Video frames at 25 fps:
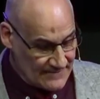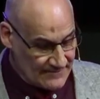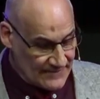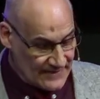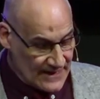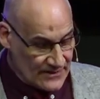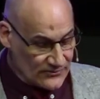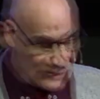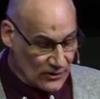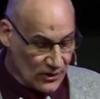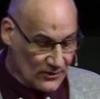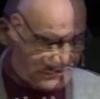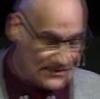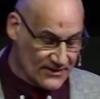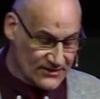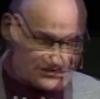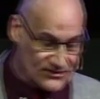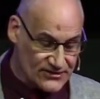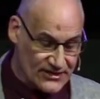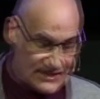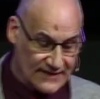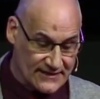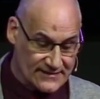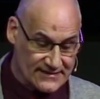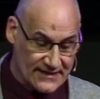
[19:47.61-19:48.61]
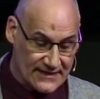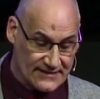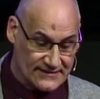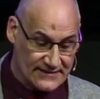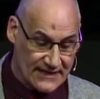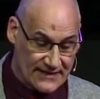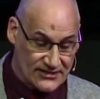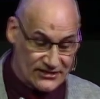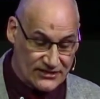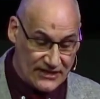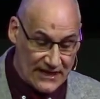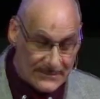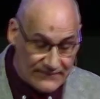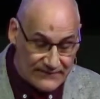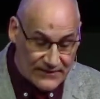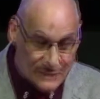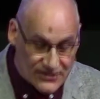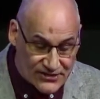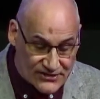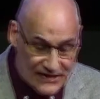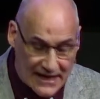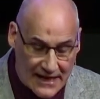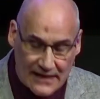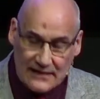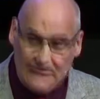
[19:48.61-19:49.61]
Romans 6 says this, give yourselves